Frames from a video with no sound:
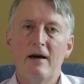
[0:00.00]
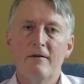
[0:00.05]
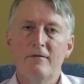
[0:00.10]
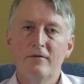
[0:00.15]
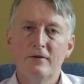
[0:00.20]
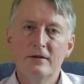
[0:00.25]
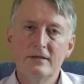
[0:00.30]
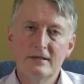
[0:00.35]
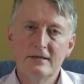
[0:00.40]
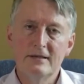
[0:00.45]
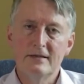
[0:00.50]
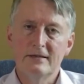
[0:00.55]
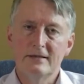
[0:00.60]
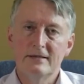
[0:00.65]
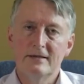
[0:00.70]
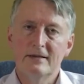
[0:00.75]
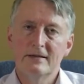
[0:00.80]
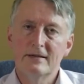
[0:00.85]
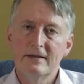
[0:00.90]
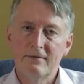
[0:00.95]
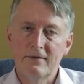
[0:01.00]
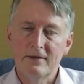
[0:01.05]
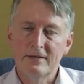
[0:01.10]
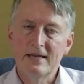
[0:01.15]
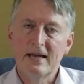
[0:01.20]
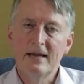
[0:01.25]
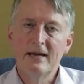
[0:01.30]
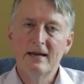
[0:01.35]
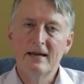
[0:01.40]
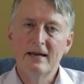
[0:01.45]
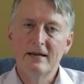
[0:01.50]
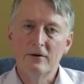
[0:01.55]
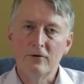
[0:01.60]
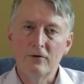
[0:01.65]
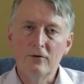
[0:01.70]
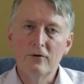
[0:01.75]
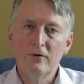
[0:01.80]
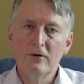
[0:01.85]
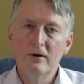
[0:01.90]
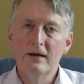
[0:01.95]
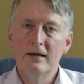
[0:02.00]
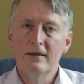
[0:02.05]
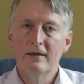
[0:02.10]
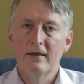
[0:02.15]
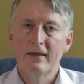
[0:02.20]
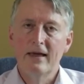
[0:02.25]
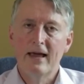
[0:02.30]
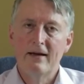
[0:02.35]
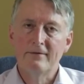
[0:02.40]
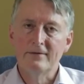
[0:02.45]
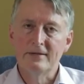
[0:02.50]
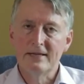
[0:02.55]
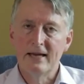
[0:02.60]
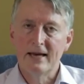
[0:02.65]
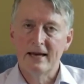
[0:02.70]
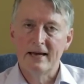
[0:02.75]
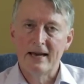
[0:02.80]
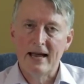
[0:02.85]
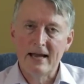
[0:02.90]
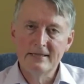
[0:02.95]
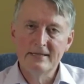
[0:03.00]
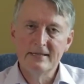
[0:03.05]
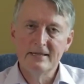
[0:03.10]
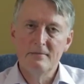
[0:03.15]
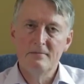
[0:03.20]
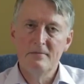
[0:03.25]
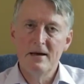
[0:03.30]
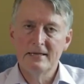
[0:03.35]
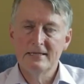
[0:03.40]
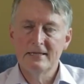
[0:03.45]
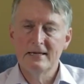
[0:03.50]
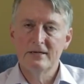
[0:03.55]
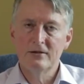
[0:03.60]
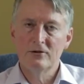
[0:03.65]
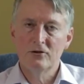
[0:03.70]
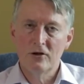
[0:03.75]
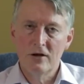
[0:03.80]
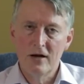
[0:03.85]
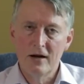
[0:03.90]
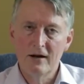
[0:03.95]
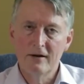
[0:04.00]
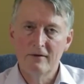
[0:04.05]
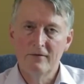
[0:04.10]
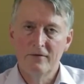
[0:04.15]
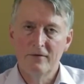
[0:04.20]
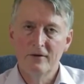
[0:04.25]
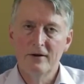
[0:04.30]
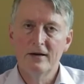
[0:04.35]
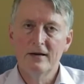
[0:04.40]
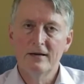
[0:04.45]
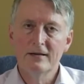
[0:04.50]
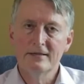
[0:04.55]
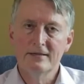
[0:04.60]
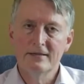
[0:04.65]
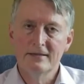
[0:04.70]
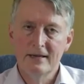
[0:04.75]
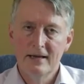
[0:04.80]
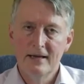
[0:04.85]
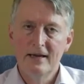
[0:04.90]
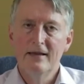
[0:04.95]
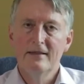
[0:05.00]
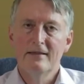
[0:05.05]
For instance, that if they're taking it orally, that they have to take an antiemetic drug first,